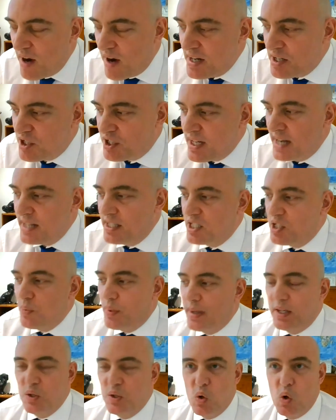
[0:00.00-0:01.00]
French tend to
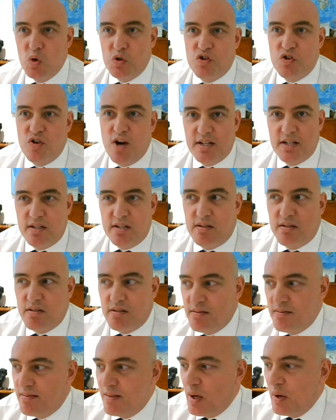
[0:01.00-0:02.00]
ignore trusts.
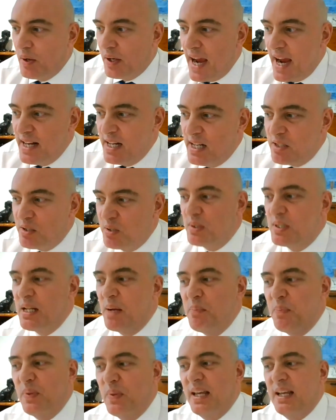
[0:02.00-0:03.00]
Okay, this was
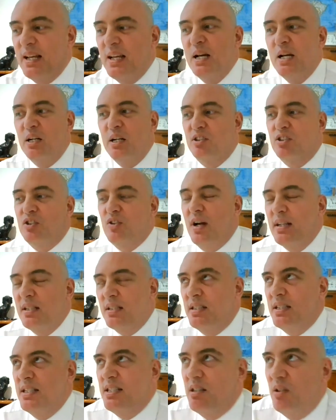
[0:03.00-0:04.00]
something,
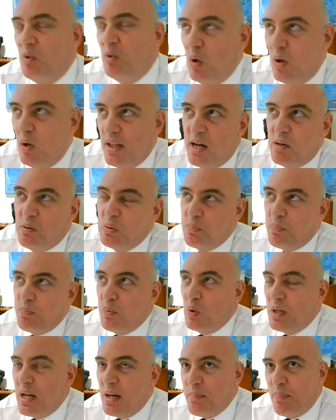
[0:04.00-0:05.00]
trust is law that was
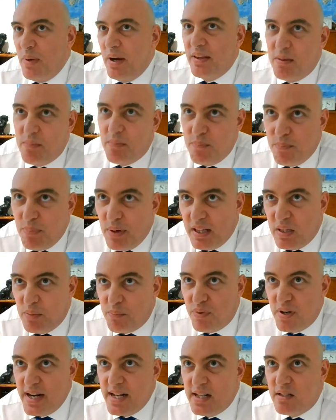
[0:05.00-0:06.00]
brought up by the
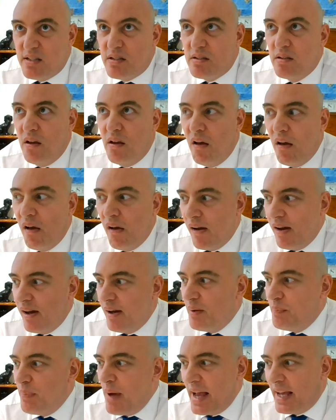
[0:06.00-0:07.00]
Brits
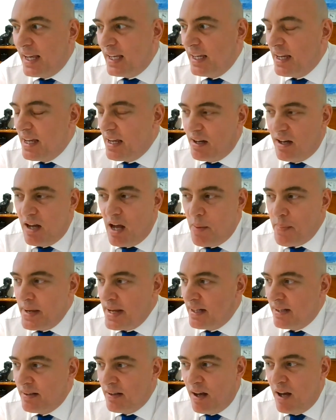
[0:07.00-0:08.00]
back here, I
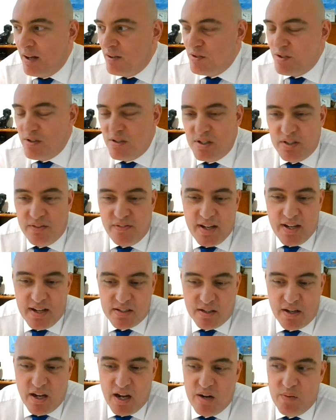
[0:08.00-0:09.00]
mean, hundreds of years
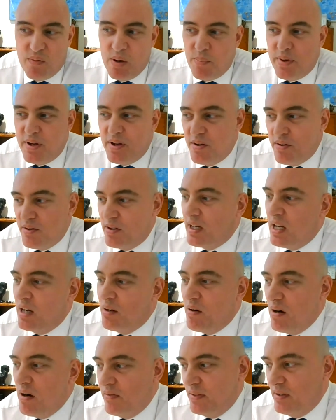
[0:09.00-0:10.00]
ago when we used to
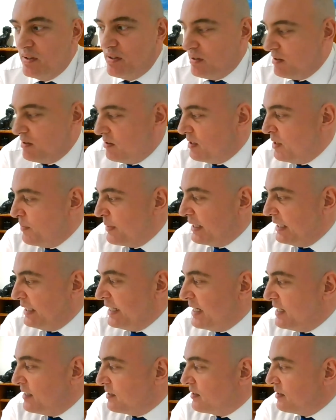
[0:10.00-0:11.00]
go over to the Middle
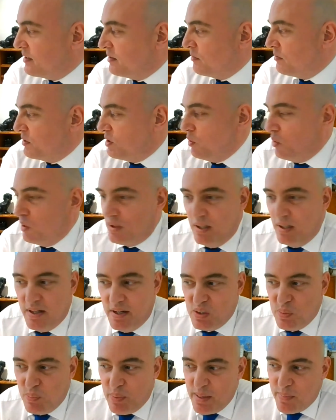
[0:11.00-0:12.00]
East and talk
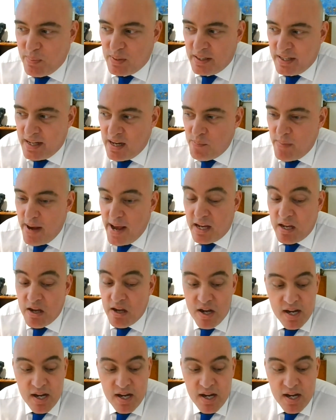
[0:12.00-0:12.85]
to people and come back.